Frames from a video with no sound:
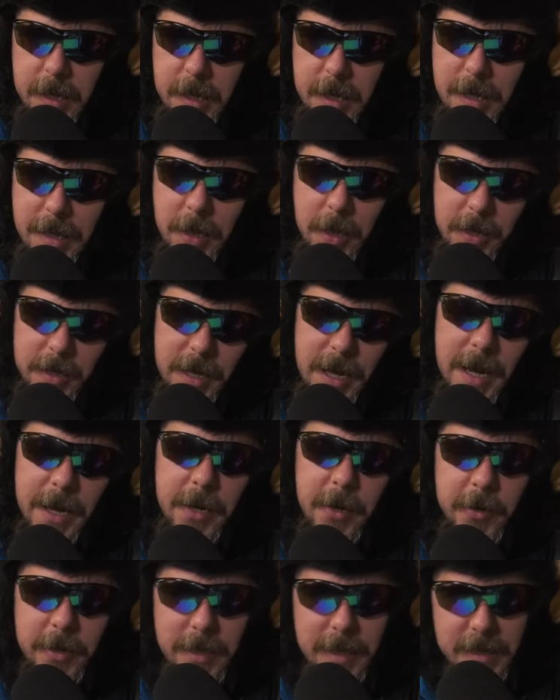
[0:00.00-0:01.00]
Look, I
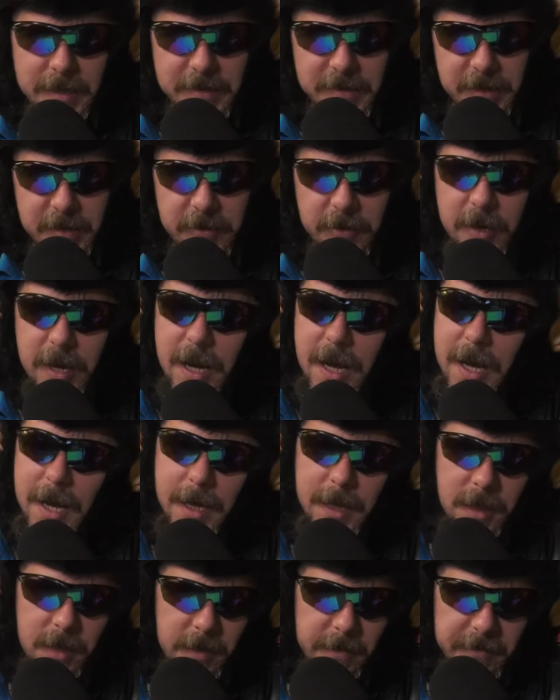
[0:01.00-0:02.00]
know you like Caesar.
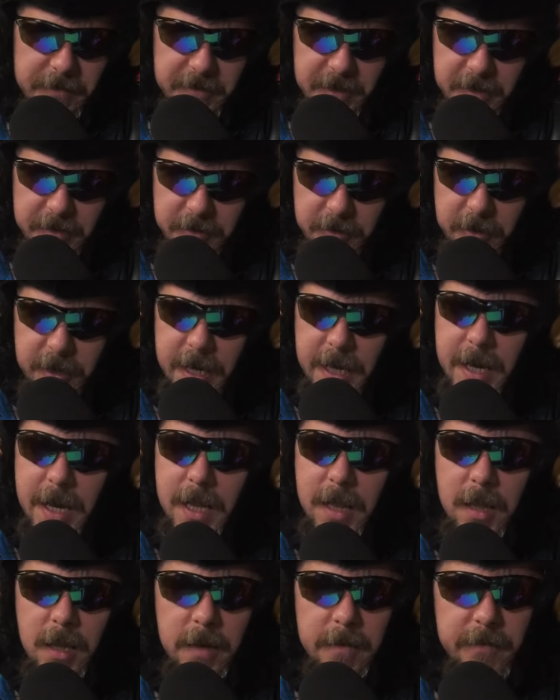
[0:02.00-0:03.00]
I love Caesar. And
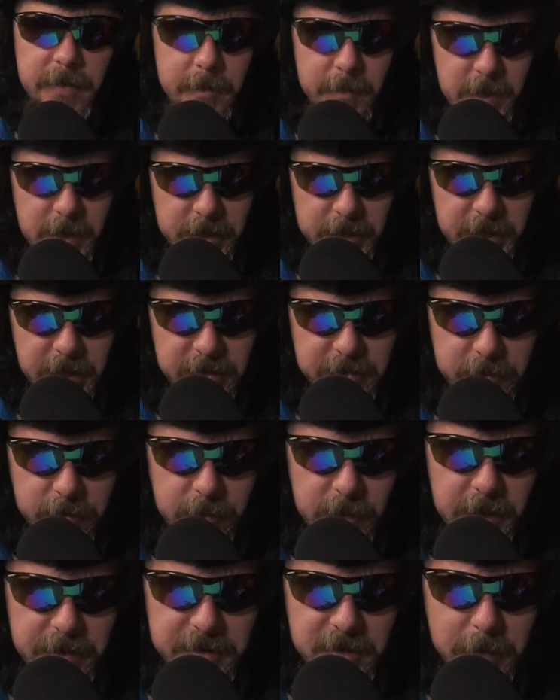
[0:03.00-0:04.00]
I love the monkeys in
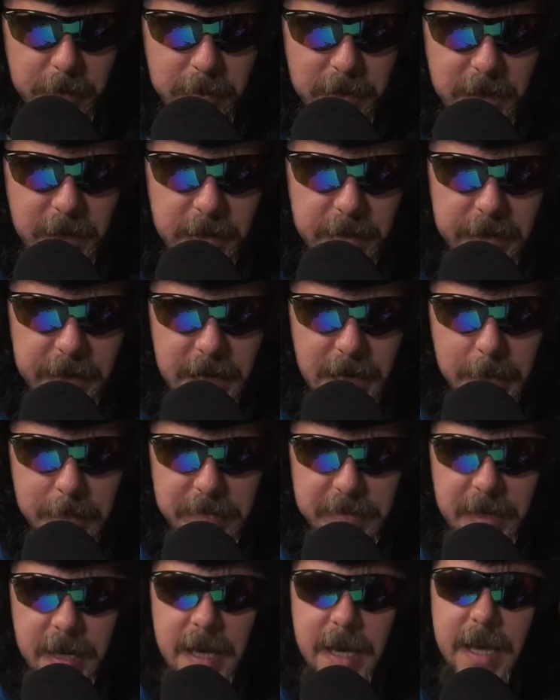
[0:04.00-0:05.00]
Rise of the Planet of the
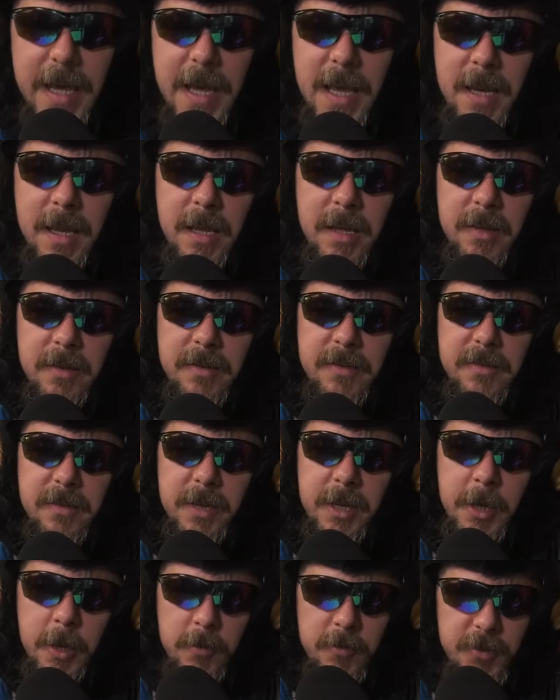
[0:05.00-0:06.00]
Apes. It is,
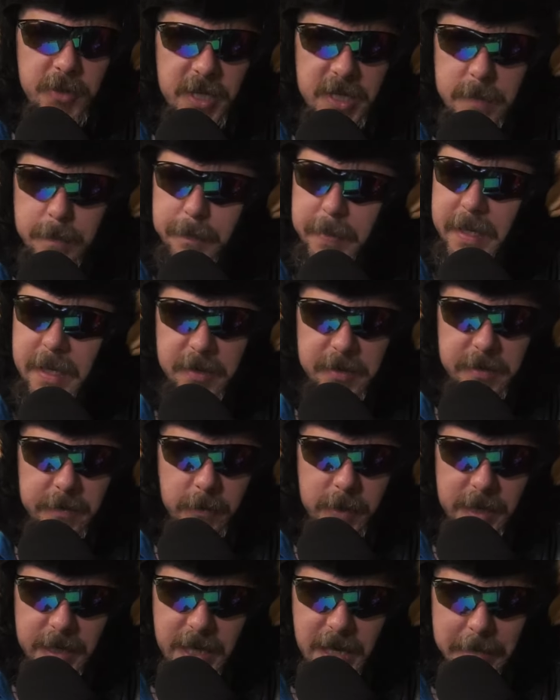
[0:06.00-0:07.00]
just because of
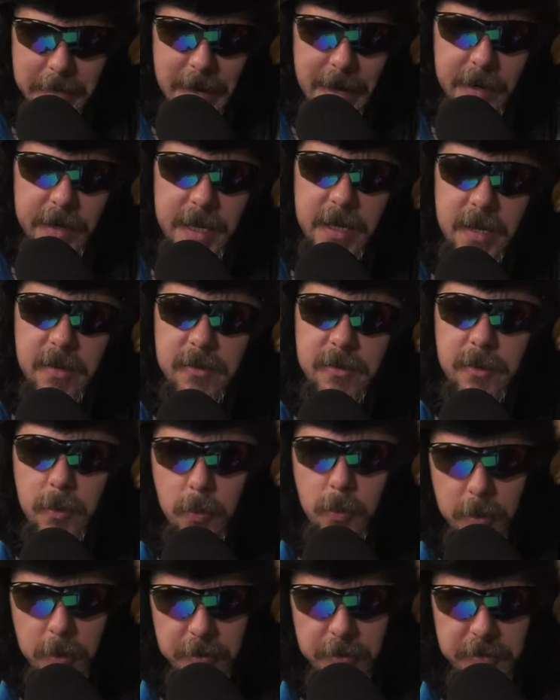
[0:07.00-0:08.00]
when it came out, it is the
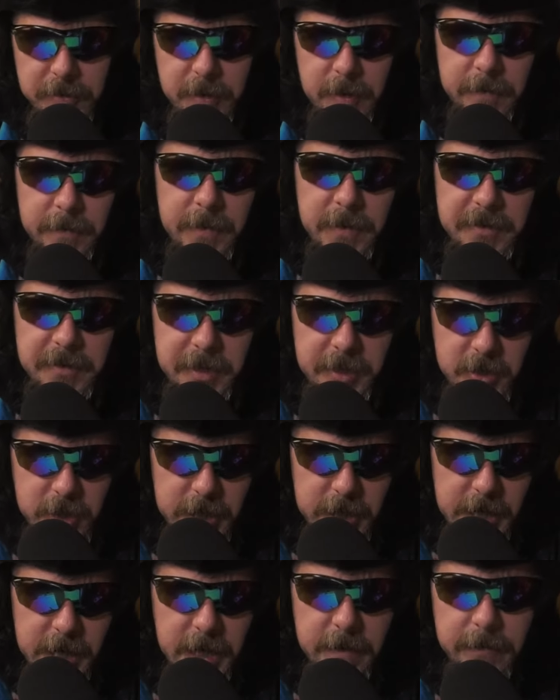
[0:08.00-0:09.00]
worst of the
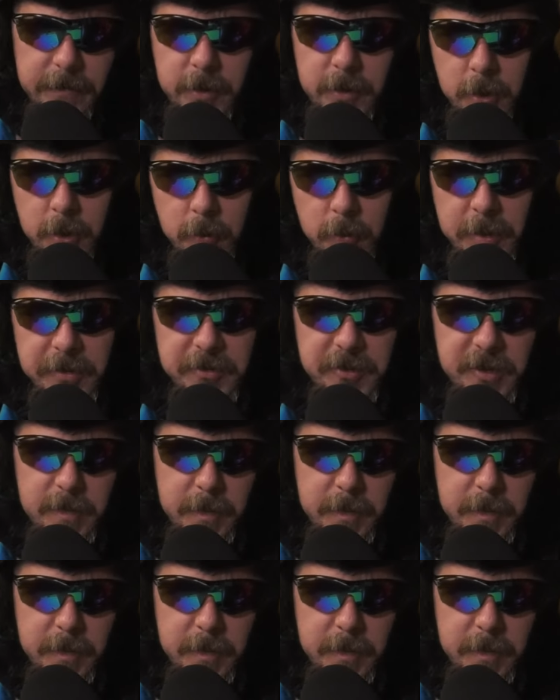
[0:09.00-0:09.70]
CGI of the new ones just